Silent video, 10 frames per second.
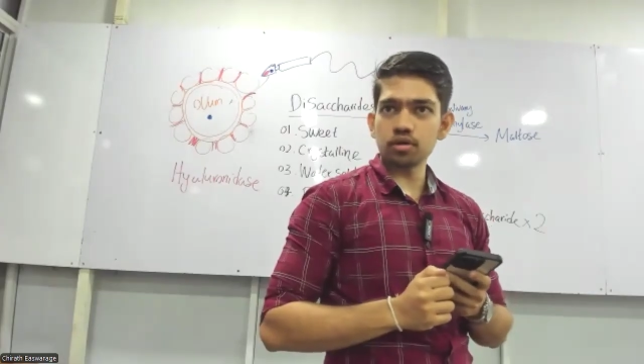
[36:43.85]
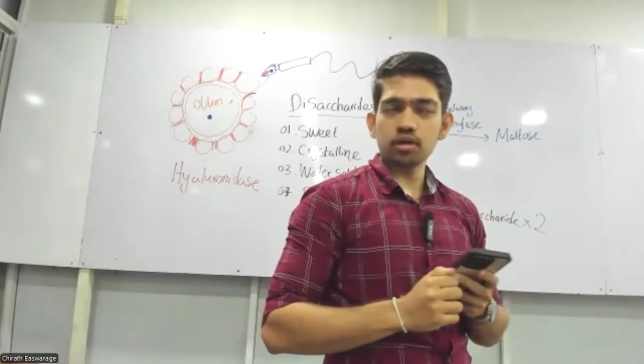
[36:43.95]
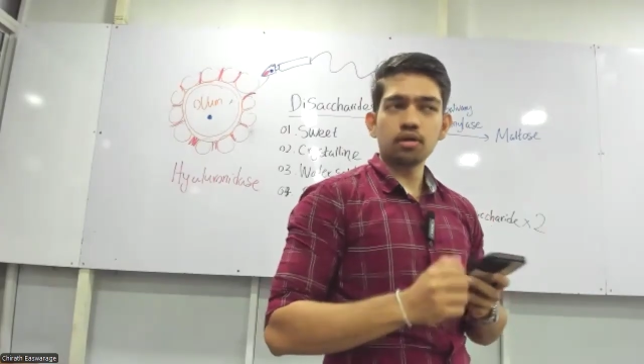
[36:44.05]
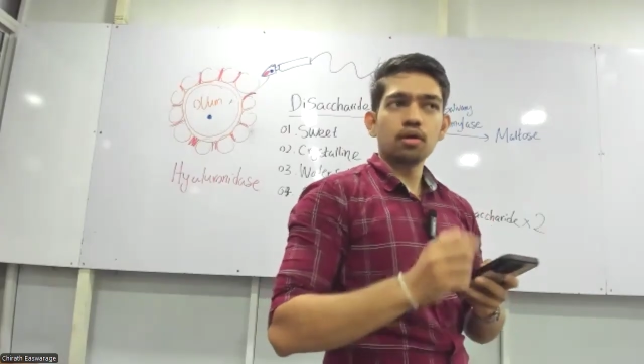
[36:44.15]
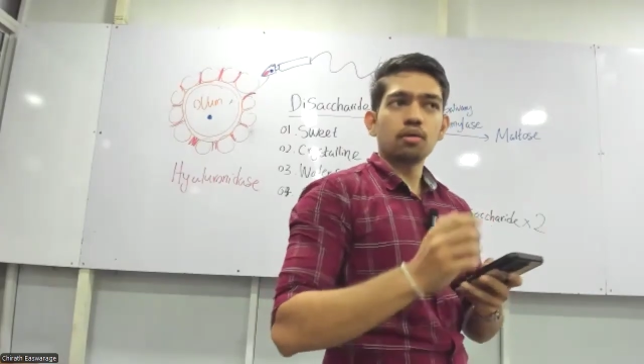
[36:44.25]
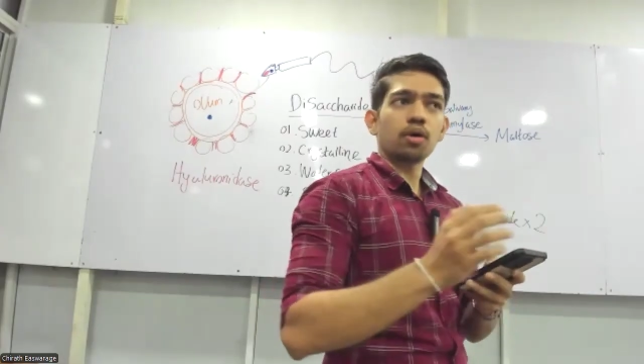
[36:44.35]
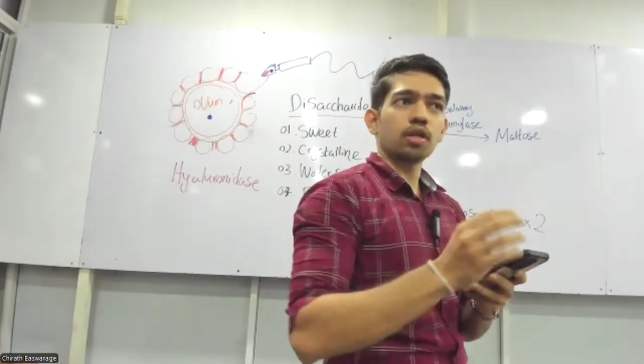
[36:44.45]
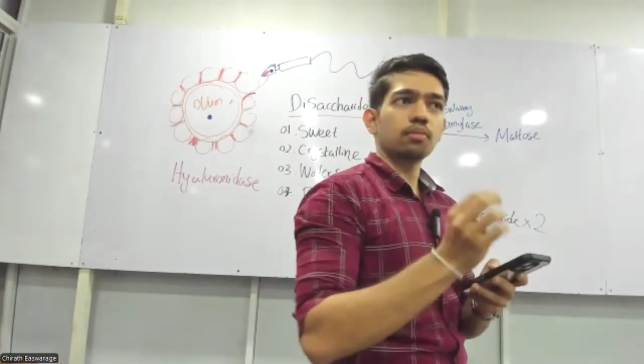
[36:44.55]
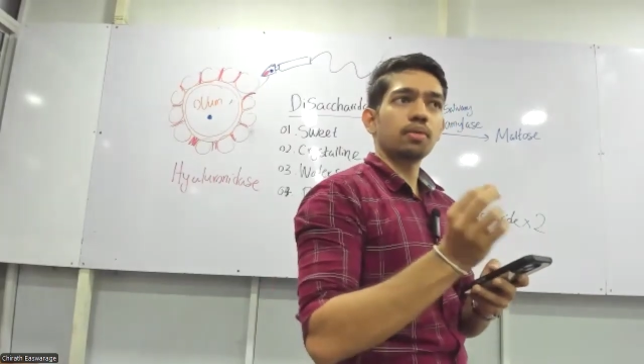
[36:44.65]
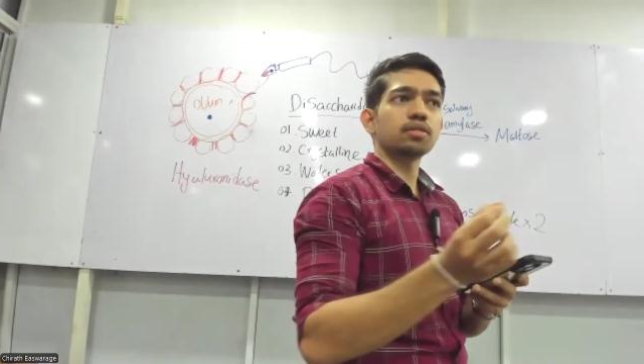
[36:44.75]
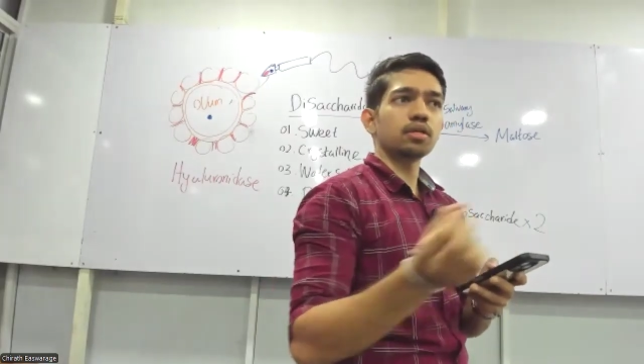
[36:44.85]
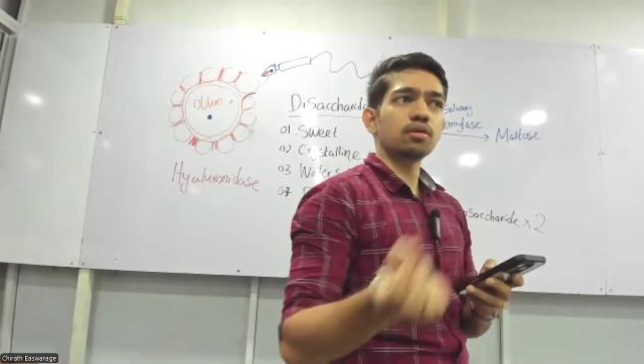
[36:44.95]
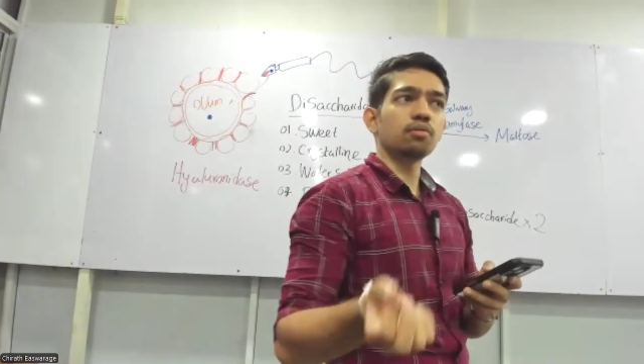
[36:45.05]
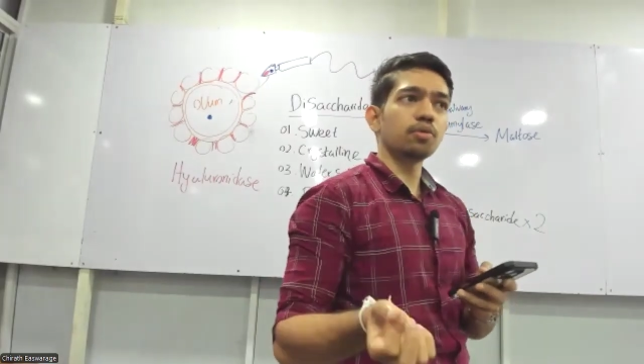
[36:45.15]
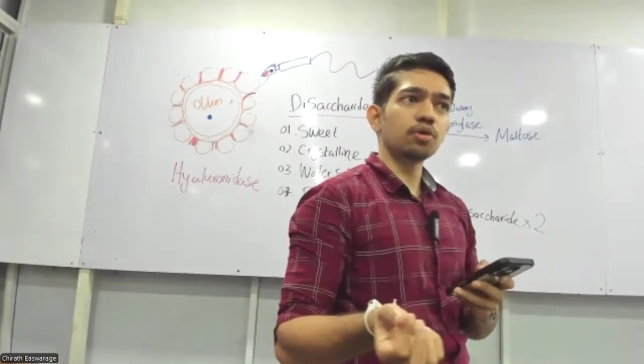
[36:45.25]
Okay. What are the
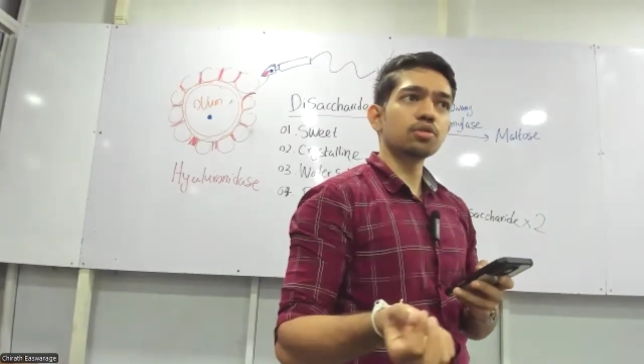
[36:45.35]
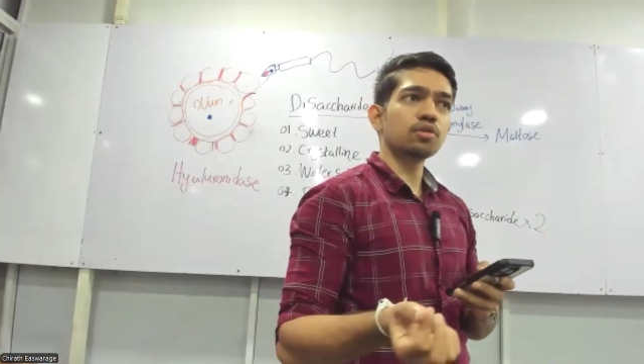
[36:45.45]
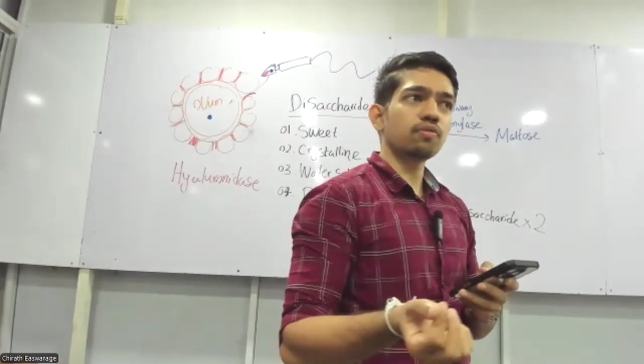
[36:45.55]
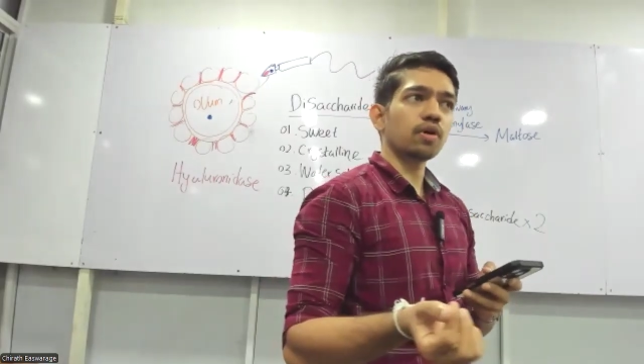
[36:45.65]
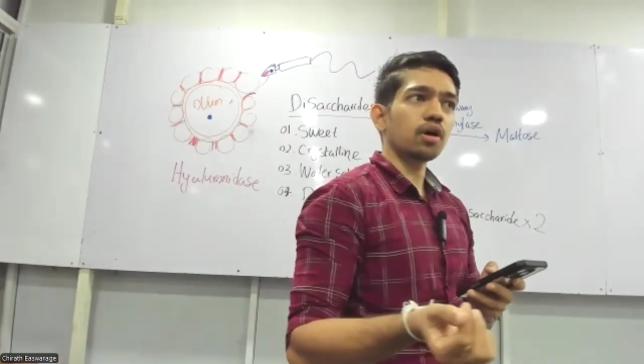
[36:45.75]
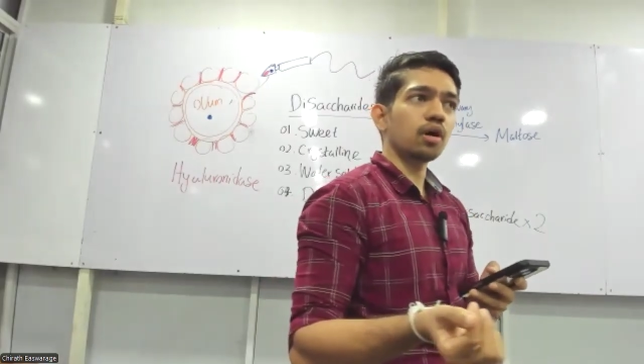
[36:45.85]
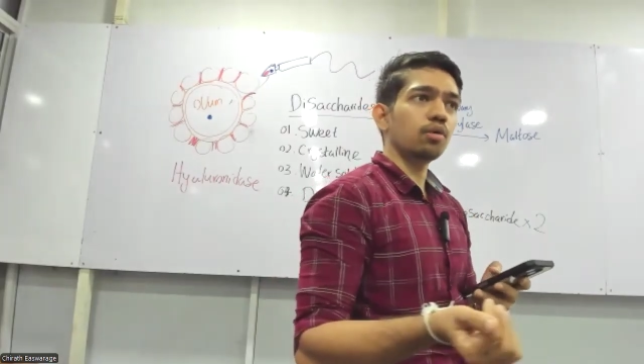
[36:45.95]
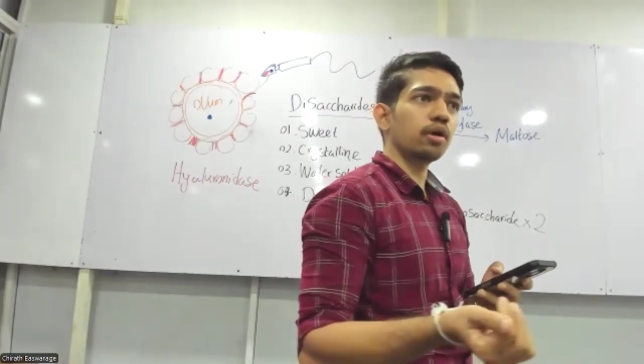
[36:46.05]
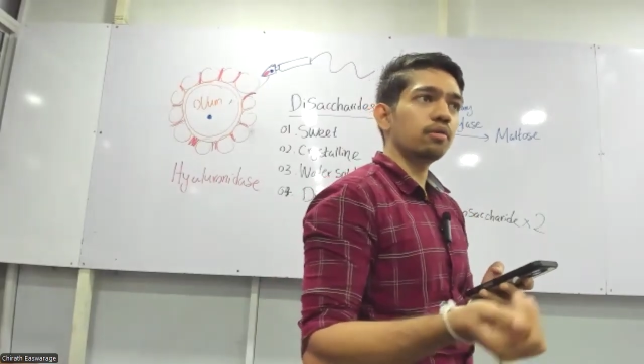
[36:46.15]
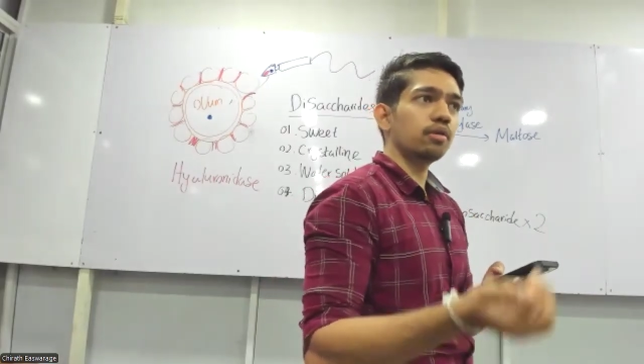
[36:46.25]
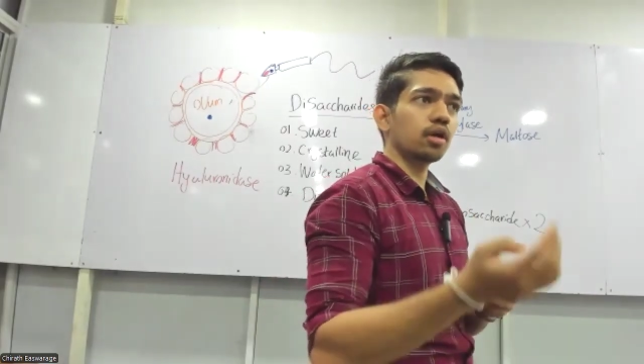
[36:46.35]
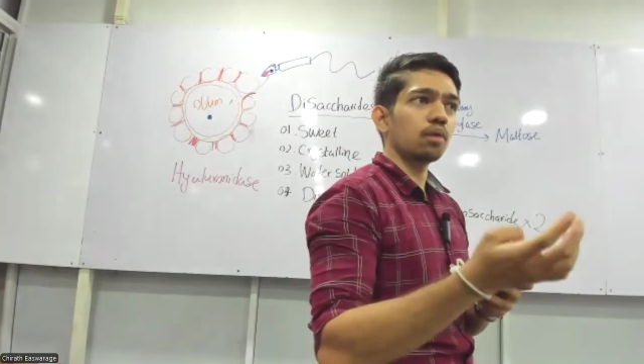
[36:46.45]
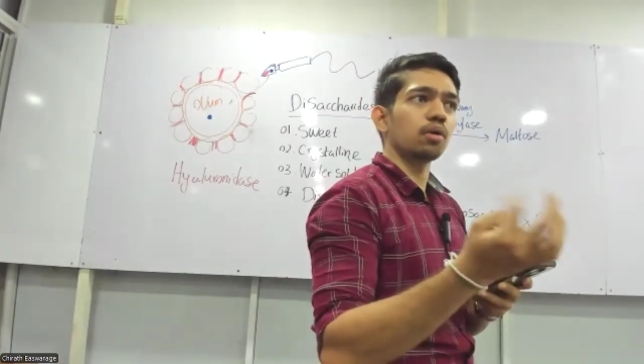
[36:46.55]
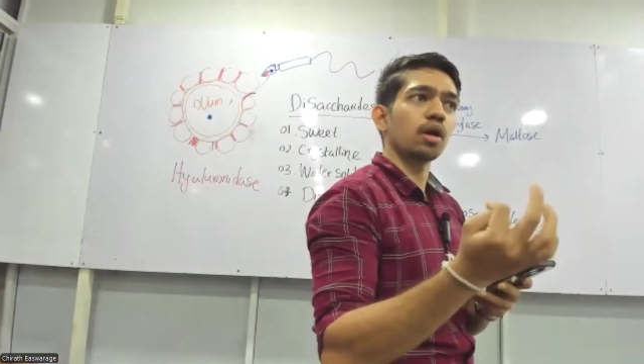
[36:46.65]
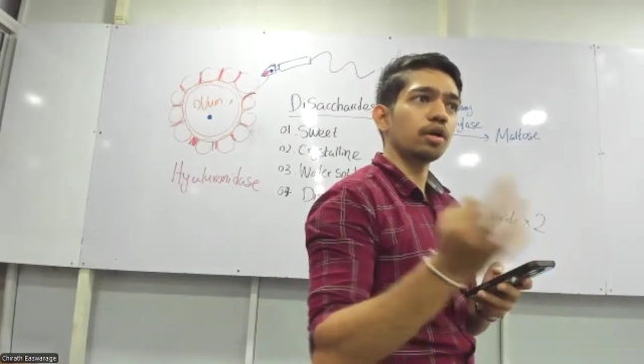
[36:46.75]
basic components of a carbohydrate?
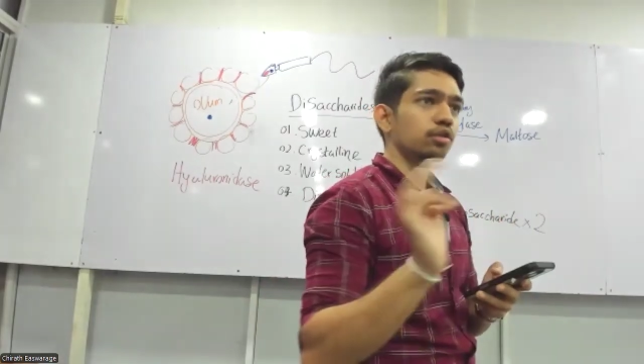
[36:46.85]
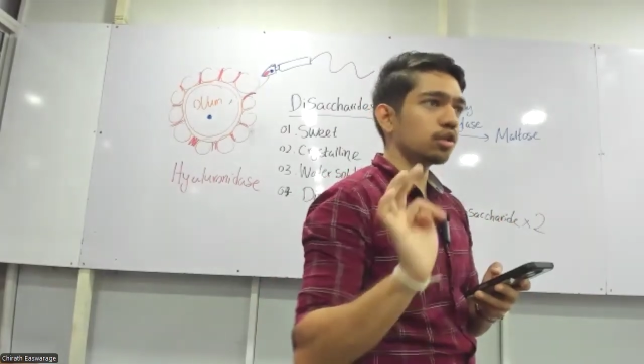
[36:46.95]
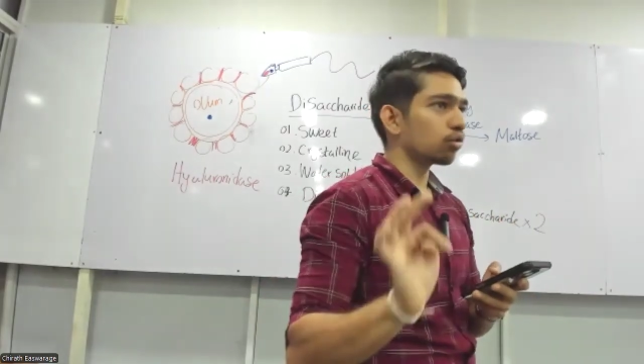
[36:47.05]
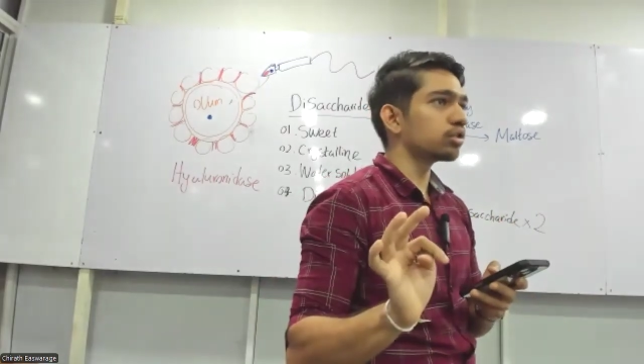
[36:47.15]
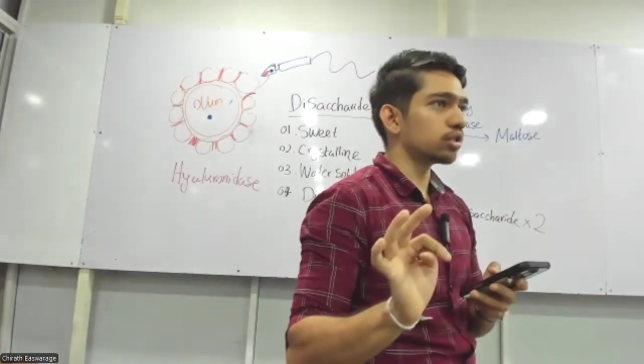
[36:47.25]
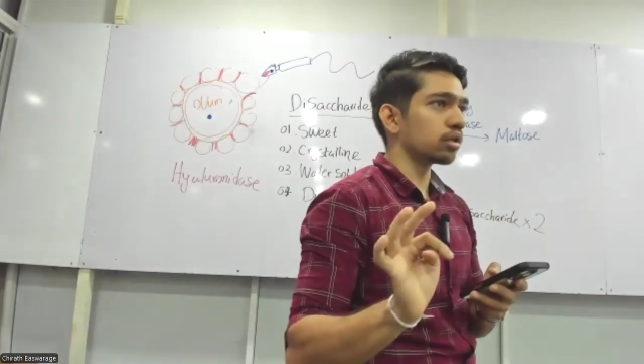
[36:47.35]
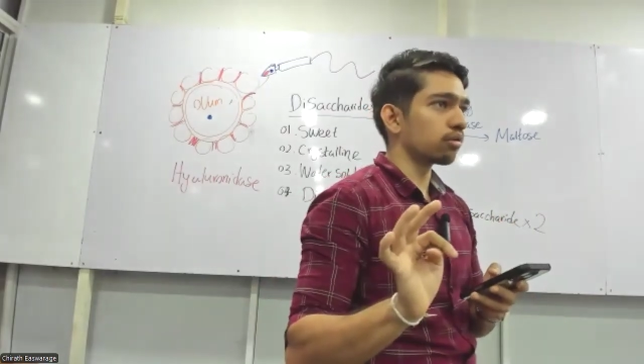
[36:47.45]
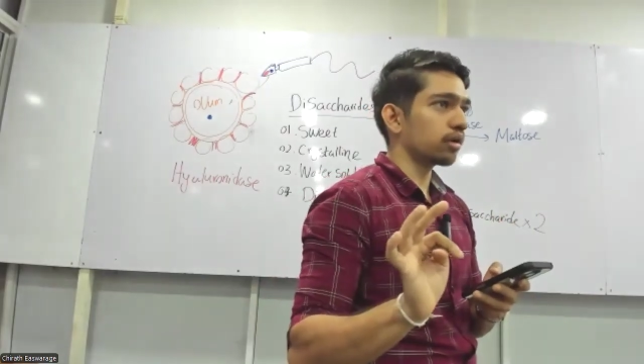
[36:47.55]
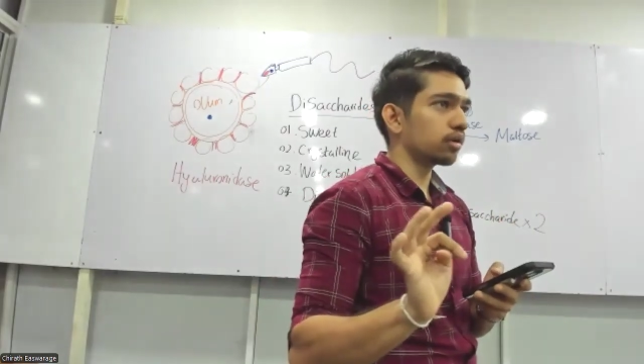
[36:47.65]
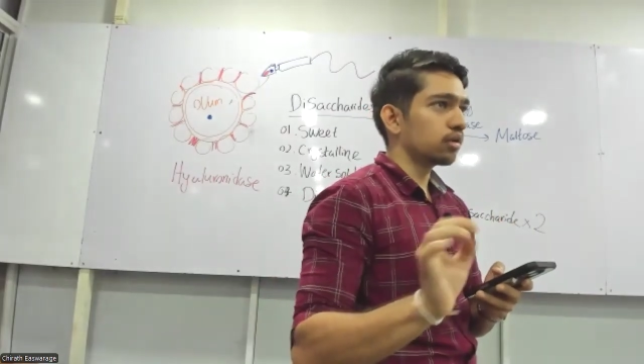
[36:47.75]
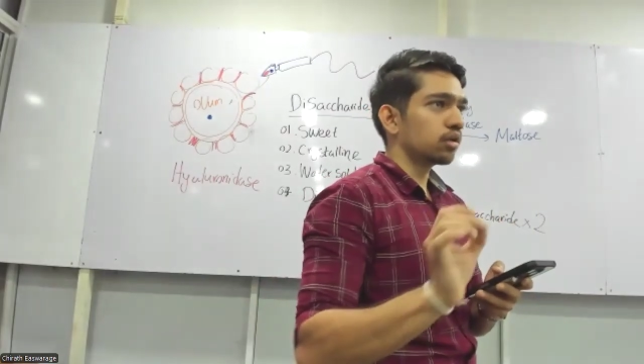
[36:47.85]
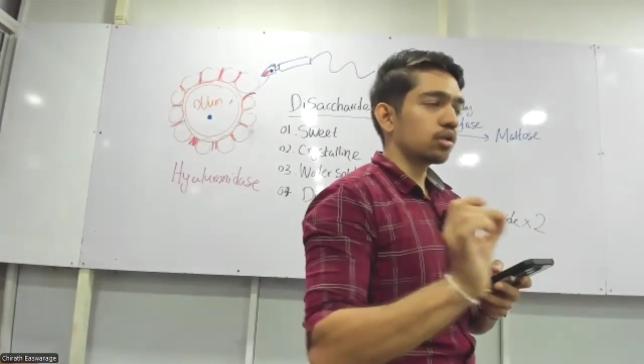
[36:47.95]
Carbon, hydrogen, oxygen, right?